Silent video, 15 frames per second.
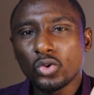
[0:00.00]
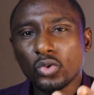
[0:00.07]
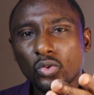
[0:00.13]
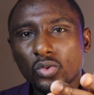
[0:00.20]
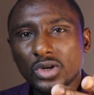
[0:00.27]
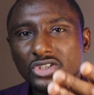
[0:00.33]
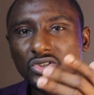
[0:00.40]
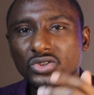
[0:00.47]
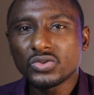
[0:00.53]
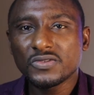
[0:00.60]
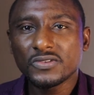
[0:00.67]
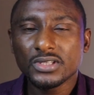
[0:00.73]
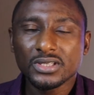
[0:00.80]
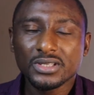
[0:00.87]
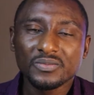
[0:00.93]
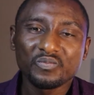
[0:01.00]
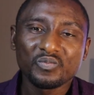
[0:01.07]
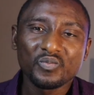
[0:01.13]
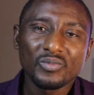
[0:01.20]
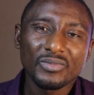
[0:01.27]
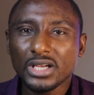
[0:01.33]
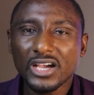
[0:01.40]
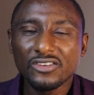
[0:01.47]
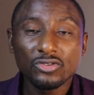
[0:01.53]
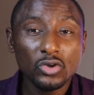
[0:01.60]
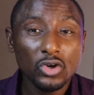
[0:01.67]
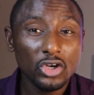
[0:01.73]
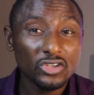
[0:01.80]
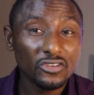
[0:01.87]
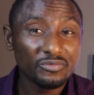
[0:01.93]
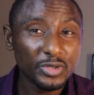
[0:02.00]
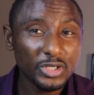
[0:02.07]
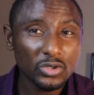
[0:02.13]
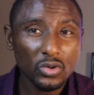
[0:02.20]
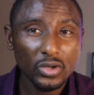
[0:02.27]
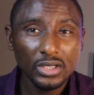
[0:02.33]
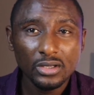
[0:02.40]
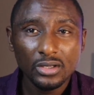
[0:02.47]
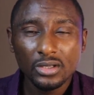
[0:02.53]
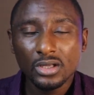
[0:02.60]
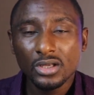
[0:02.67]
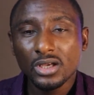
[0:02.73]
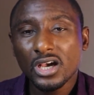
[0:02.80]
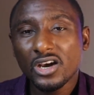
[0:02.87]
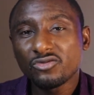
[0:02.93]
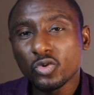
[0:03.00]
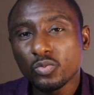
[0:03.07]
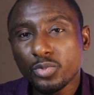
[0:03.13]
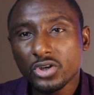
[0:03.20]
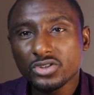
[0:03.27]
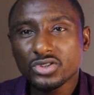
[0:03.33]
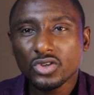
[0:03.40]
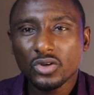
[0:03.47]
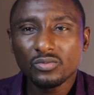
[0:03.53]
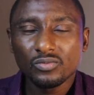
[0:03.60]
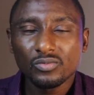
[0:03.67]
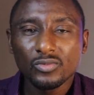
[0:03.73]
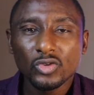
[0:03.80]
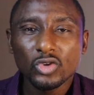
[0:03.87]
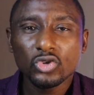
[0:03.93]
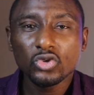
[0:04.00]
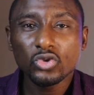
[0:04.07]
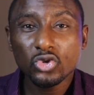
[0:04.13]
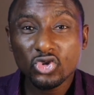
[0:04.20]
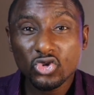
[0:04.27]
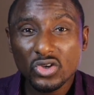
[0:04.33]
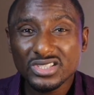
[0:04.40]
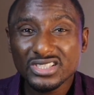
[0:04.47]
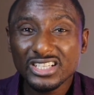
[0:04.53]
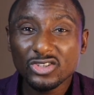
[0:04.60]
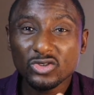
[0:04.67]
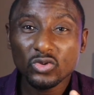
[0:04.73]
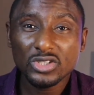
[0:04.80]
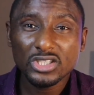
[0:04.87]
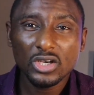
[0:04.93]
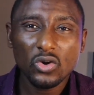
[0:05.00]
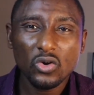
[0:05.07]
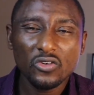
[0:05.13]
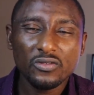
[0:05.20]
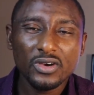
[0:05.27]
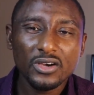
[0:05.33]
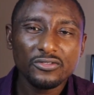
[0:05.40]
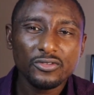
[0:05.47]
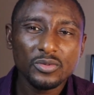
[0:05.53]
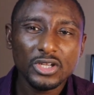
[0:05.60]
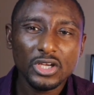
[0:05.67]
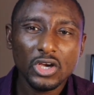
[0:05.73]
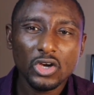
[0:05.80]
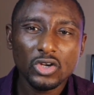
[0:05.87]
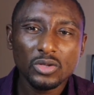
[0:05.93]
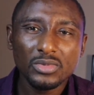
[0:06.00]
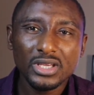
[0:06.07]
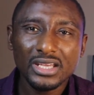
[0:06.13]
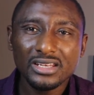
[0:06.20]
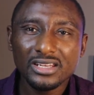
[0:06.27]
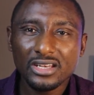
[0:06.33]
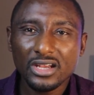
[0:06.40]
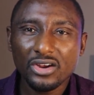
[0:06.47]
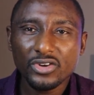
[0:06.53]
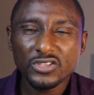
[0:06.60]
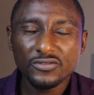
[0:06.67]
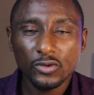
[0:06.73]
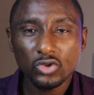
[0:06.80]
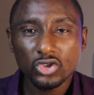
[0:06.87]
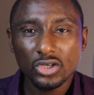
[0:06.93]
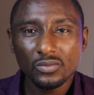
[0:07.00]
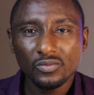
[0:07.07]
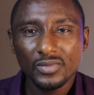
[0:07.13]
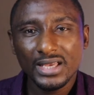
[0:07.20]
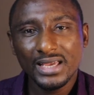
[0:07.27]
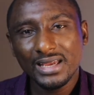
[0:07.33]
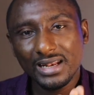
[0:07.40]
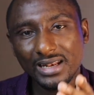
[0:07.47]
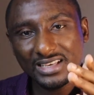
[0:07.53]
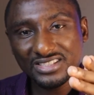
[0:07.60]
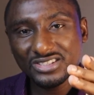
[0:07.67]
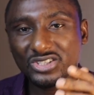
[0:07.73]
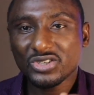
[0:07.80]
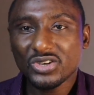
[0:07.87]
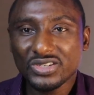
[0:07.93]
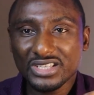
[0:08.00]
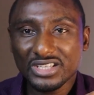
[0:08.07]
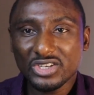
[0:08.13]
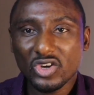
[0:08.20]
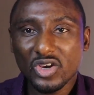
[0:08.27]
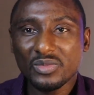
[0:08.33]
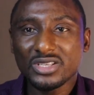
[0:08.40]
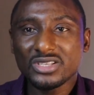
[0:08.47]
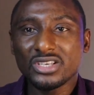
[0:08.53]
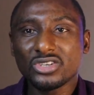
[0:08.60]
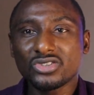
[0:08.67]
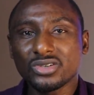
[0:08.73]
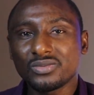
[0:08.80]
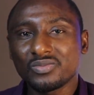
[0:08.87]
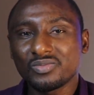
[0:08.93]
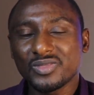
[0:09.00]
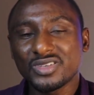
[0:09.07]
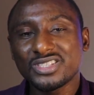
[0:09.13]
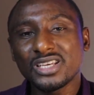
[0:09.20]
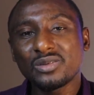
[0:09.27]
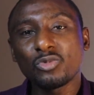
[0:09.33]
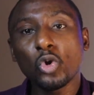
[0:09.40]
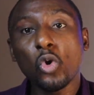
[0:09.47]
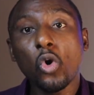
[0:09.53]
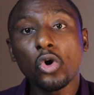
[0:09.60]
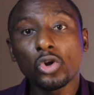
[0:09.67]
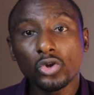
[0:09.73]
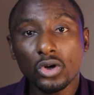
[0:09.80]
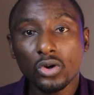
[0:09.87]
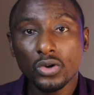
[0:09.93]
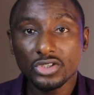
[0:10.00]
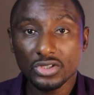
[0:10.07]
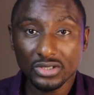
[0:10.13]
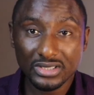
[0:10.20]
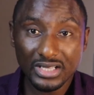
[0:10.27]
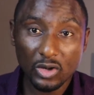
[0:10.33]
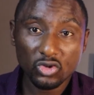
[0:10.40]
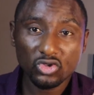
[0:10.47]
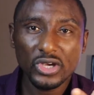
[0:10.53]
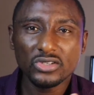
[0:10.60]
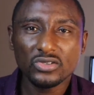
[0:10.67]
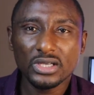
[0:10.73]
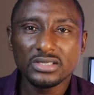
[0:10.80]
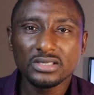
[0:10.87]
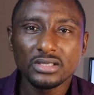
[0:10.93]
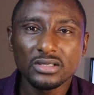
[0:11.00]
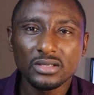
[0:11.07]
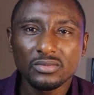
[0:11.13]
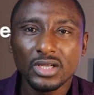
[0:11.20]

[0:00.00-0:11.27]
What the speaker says: What do you think? Have you heard of Bitcoin? Have you bought some? Do you trust that it will take over from the economy in the nearest future? Let's discuss in the comment section. Send me all your questions, I will try to answer them.